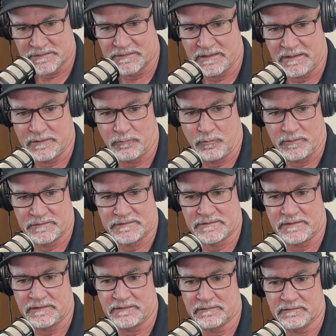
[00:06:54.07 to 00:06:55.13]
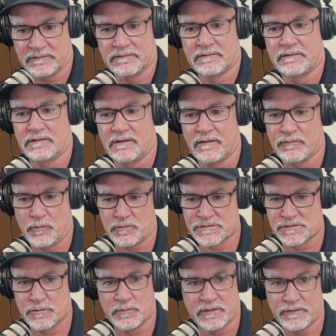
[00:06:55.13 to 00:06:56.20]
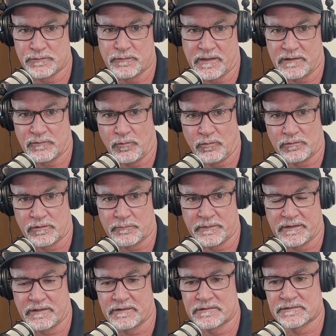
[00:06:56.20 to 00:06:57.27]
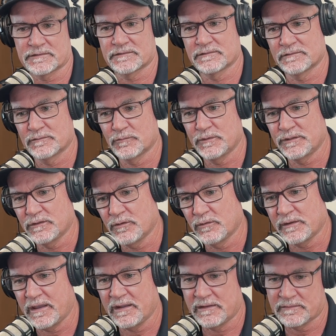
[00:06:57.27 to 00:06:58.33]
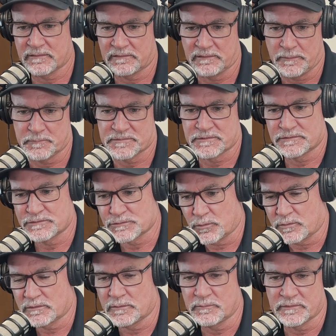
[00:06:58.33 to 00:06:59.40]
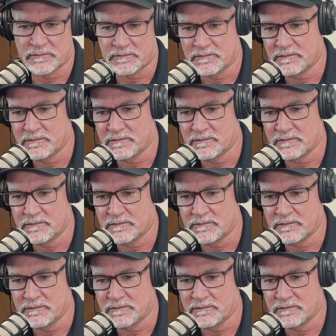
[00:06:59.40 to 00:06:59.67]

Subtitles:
getting one scene, of course you want to do that in order, because when you go to edit the clips and shorten them,